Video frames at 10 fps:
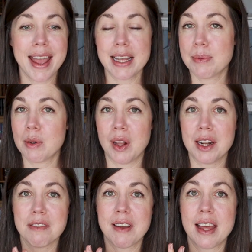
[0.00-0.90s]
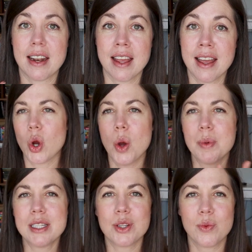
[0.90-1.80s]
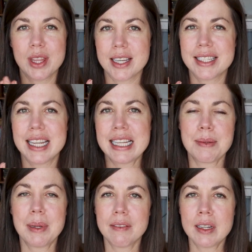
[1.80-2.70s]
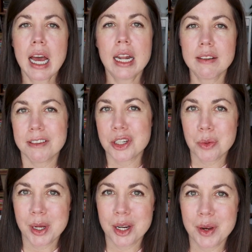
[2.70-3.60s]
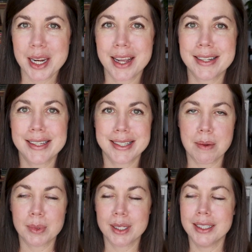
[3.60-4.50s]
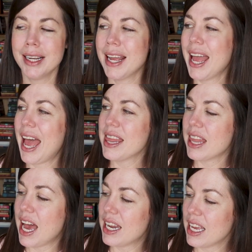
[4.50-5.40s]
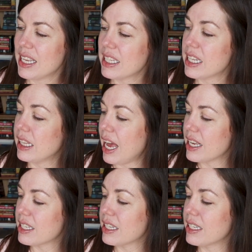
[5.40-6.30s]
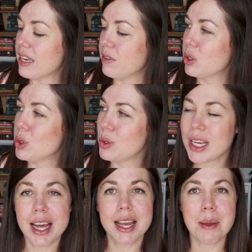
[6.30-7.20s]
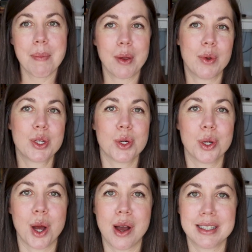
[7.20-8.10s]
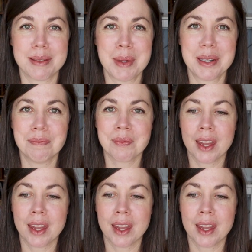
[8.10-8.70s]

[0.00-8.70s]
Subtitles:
It's been a lot of fun. We're hoping to read this as a bit of an unofficial buddy read in December, and that is The Last Devil to Die by Richard Osman.